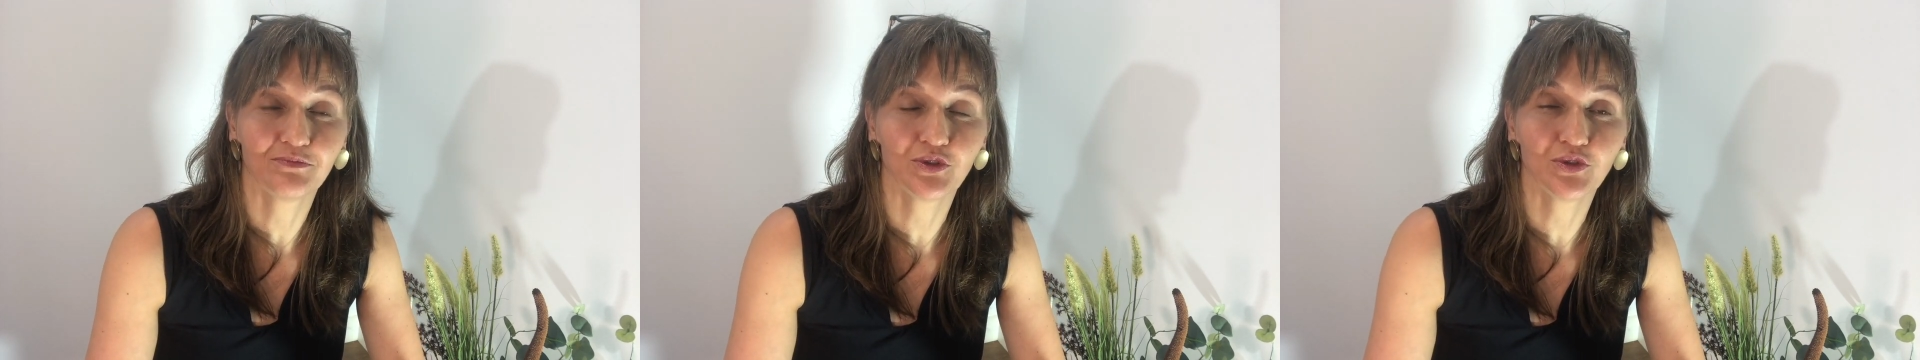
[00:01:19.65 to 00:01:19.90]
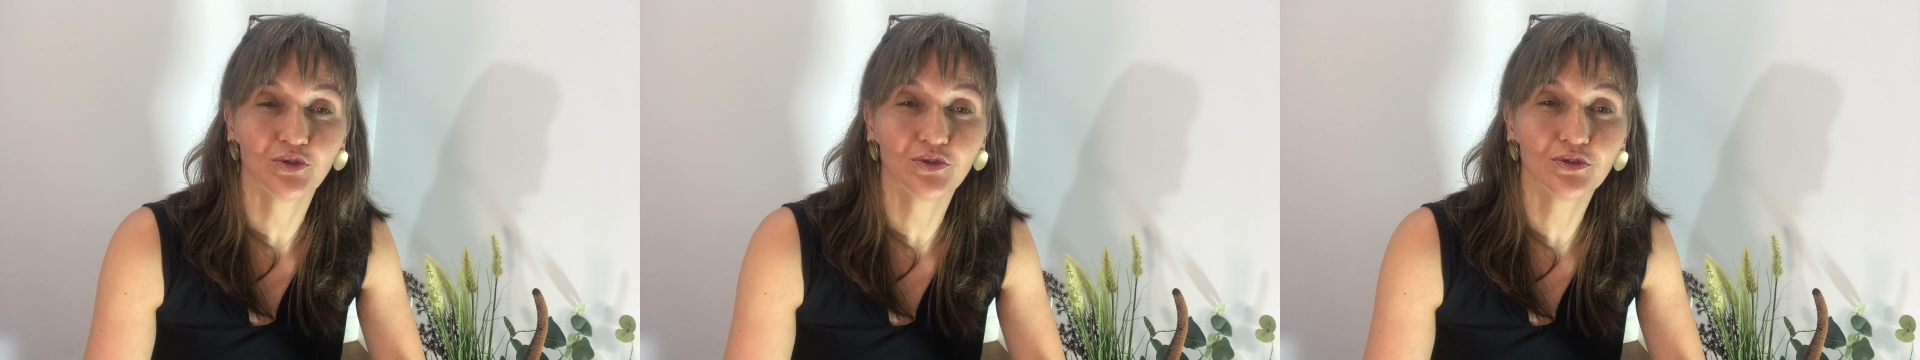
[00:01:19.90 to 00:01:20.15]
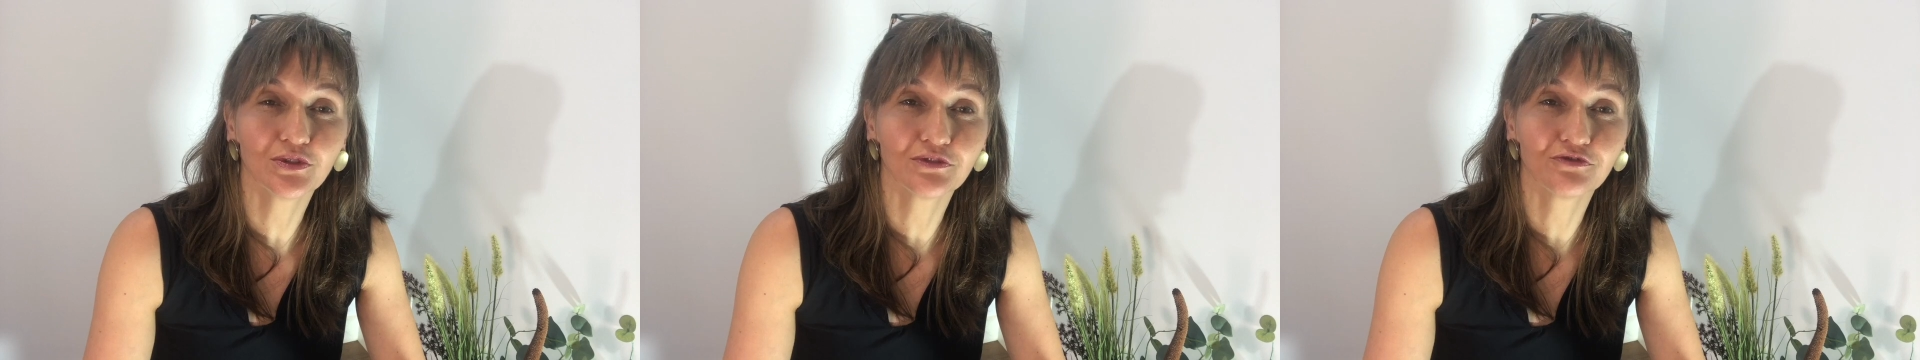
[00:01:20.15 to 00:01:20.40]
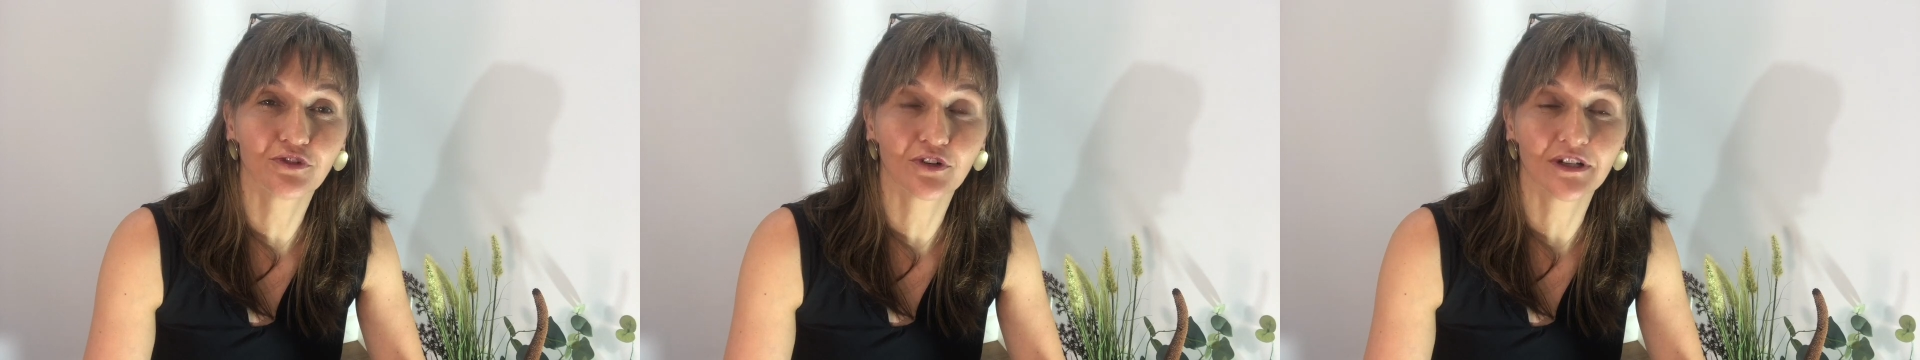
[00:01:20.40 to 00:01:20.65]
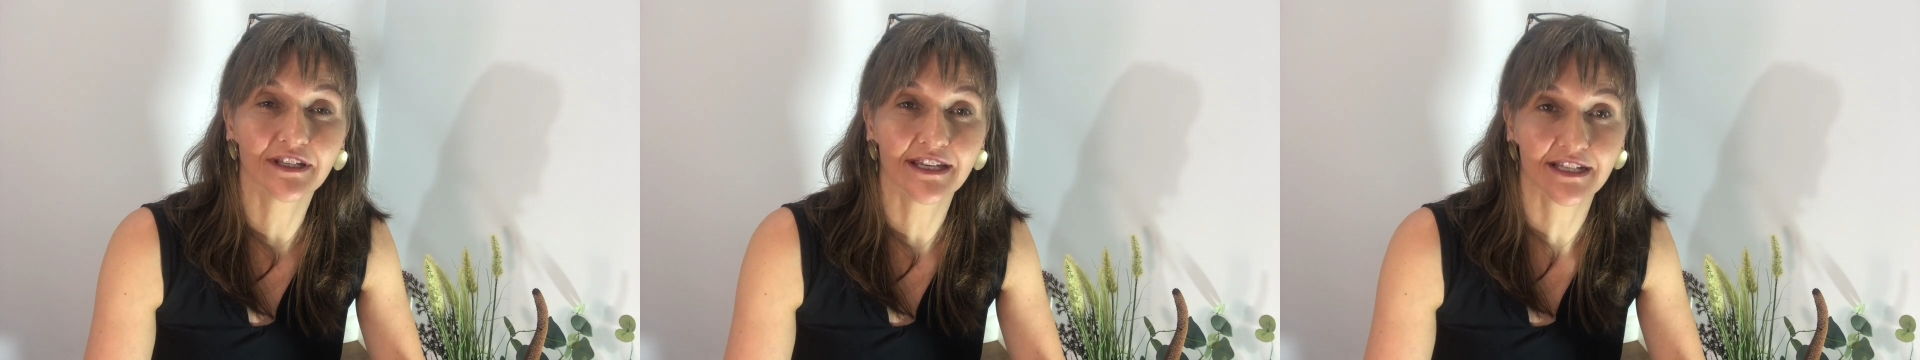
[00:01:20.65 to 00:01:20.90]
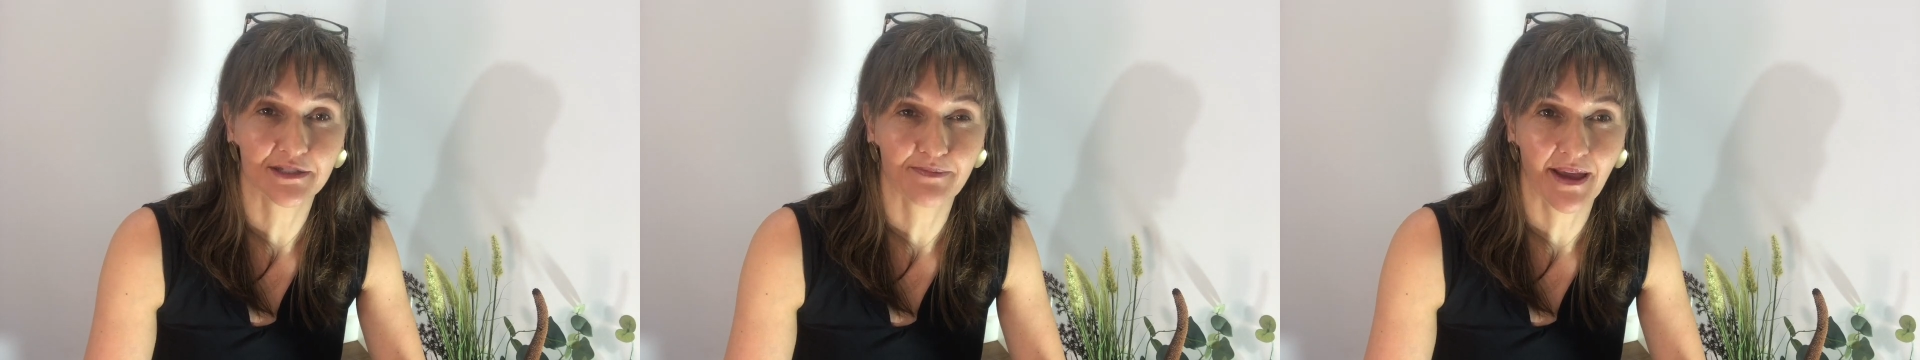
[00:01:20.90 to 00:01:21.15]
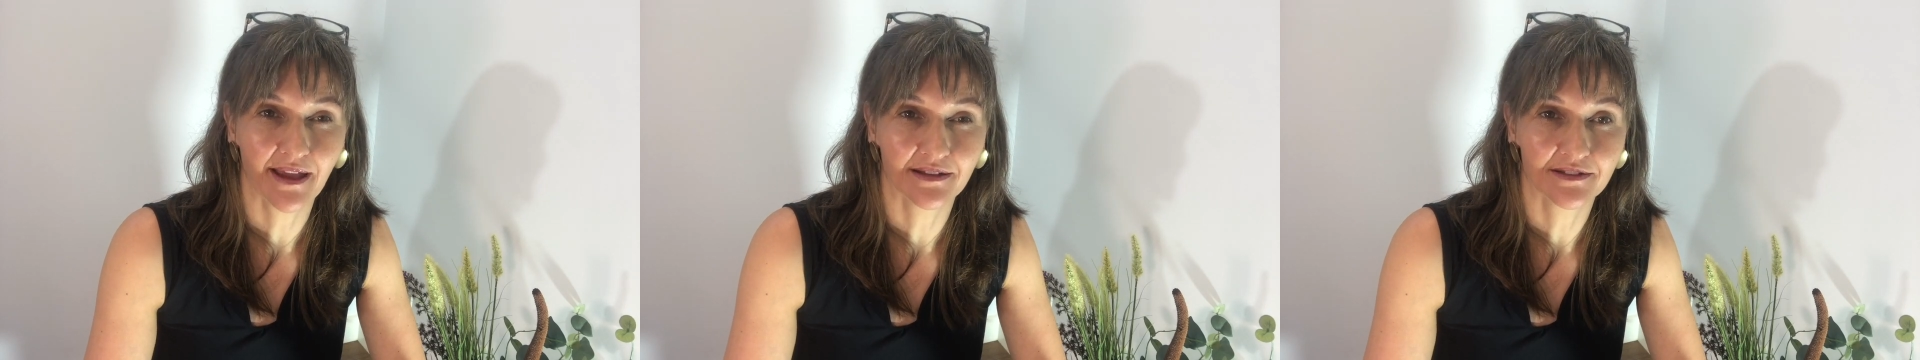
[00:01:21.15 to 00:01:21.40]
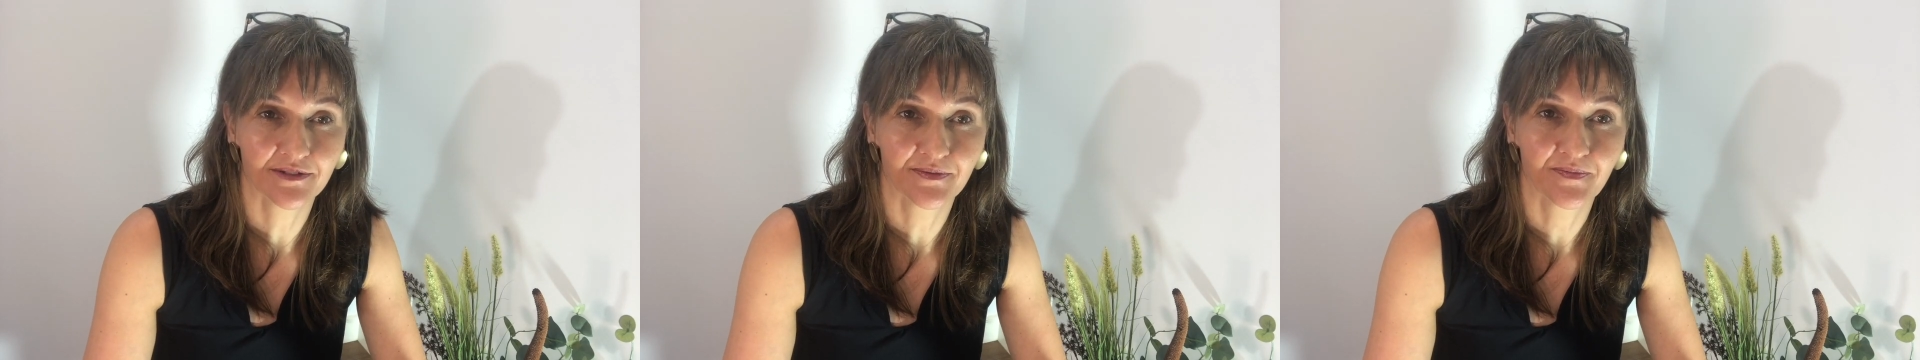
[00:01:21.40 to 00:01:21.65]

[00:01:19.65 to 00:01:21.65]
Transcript: beautifully expand.